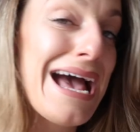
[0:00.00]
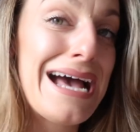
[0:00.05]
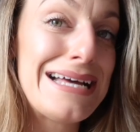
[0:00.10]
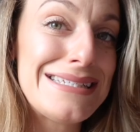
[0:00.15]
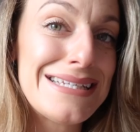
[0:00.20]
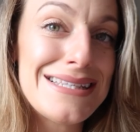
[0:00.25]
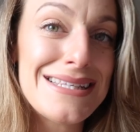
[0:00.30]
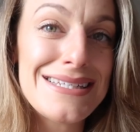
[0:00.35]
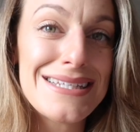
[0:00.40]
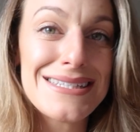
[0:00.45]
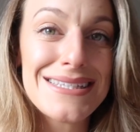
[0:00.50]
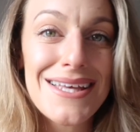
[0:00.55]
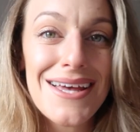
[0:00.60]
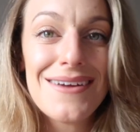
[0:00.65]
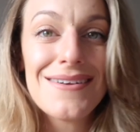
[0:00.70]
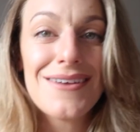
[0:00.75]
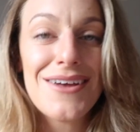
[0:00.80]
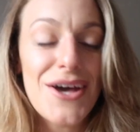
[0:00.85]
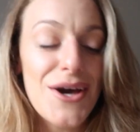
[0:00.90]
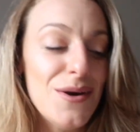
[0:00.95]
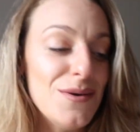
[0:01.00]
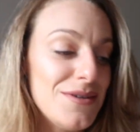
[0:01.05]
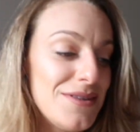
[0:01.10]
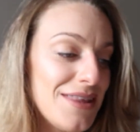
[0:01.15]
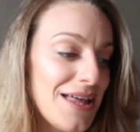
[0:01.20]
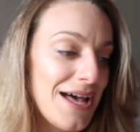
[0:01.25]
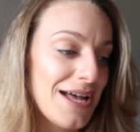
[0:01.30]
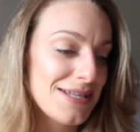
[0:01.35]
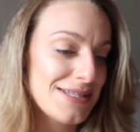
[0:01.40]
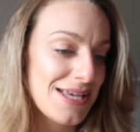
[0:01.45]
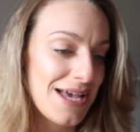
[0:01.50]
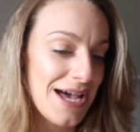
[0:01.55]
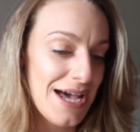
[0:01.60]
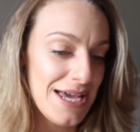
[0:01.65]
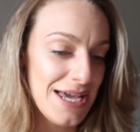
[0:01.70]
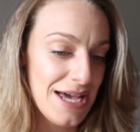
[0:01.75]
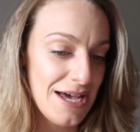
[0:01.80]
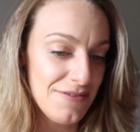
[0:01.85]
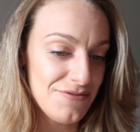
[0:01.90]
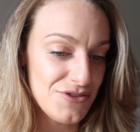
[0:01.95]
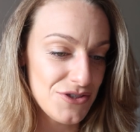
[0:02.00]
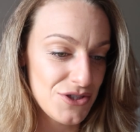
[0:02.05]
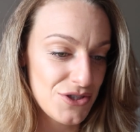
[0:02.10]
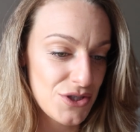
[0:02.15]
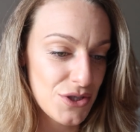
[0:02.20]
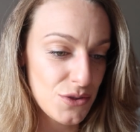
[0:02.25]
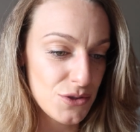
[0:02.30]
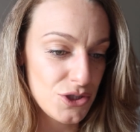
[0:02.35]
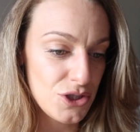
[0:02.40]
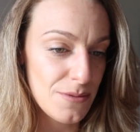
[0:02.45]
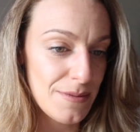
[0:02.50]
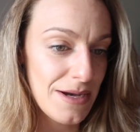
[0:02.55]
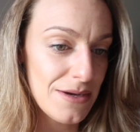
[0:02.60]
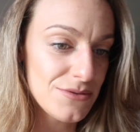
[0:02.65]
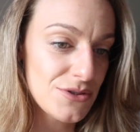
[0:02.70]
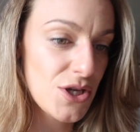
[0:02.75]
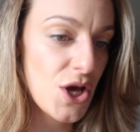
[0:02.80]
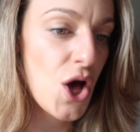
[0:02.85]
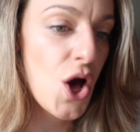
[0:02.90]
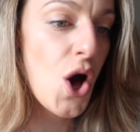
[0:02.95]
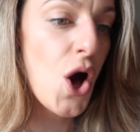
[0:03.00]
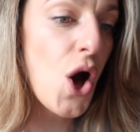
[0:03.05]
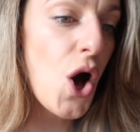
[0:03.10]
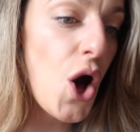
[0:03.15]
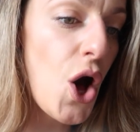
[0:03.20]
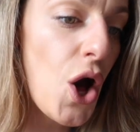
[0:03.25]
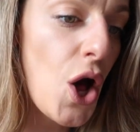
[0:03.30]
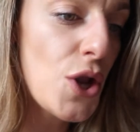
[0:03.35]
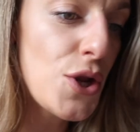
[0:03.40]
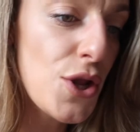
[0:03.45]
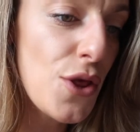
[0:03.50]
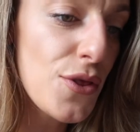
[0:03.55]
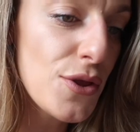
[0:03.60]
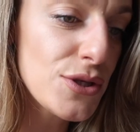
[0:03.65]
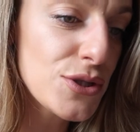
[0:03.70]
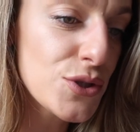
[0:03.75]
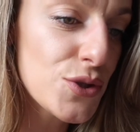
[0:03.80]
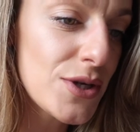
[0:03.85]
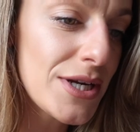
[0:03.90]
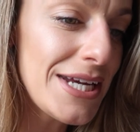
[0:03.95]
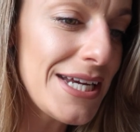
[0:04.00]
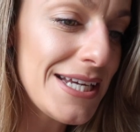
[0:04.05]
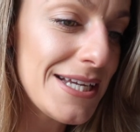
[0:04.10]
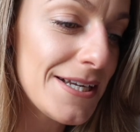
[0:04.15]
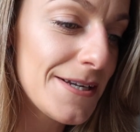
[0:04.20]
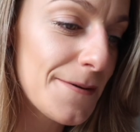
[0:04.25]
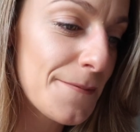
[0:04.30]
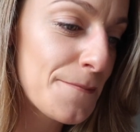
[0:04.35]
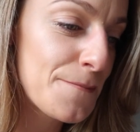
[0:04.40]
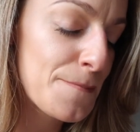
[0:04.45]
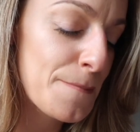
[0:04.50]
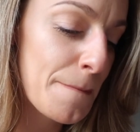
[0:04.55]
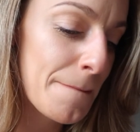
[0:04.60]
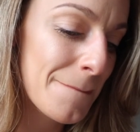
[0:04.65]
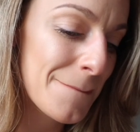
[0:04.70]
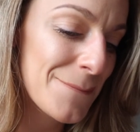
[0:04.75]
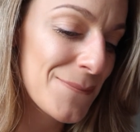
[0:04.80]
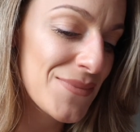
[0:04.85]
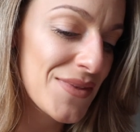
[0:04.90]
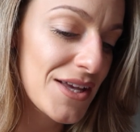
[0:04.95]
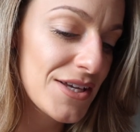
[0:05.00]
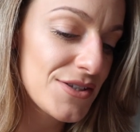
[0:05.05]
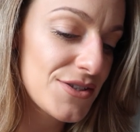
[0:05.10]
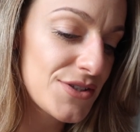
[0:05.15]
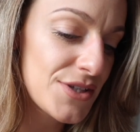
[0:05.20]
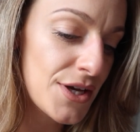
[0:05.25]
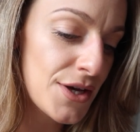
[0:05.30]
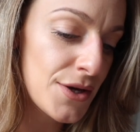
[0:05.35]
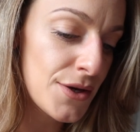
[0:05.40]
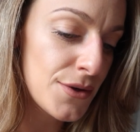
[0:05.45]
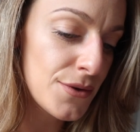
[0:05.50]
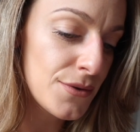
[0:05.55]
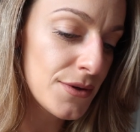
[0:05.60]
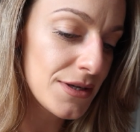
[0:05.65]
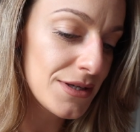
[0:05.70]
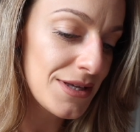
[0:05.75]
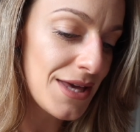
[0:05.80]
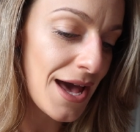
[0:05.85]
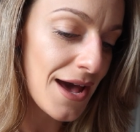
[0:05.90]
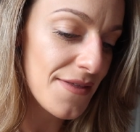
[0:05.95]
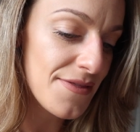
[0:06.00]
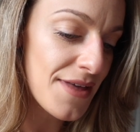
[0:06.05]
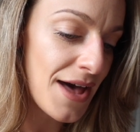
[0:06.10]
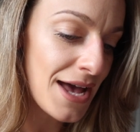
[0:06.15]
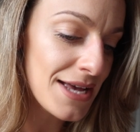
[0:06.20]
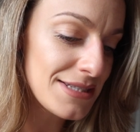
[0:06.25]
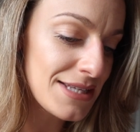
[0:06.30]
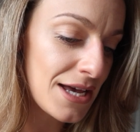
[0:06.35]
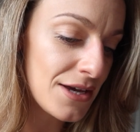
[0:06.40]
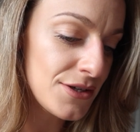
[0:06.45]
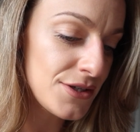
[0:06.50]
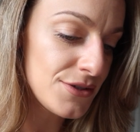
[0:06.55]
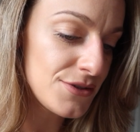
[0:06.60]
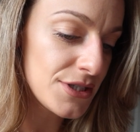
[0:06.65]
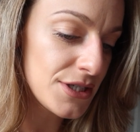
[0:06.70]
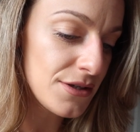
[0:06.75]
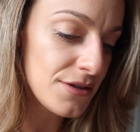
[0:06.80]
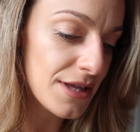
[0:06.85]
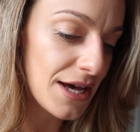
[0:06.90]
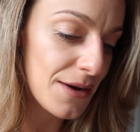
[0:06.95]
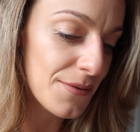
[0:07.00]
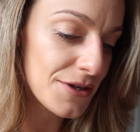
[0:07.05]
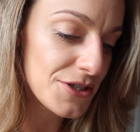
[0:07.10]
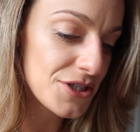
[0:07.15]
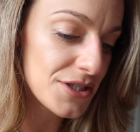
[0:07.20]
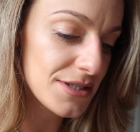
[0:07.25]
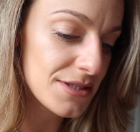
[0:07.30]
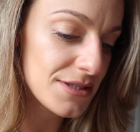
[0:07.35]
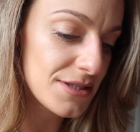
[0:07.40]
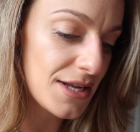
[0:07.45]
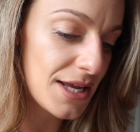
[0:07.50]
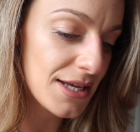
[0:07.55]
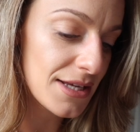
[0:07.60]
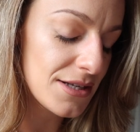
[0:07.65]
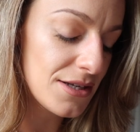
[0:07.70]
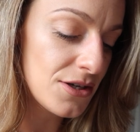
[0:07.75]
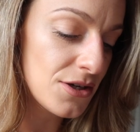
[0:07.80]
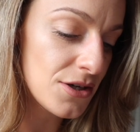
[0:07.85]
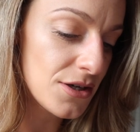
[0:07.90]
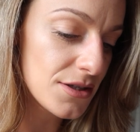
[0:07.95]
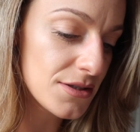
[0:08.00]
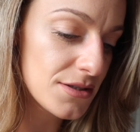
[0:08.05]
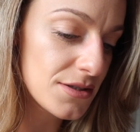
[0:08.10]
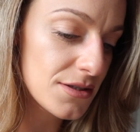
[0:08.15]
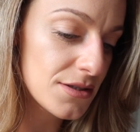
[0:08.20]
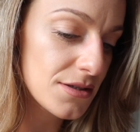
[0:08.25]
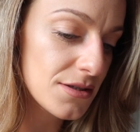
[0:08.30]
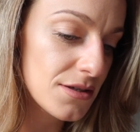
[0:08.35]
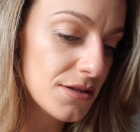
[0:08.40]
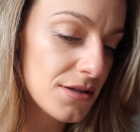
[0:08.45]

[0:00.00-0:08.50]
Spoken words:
add in the discount code that I have just told you about on the screen. So yeah, that's how you do that, which like looks,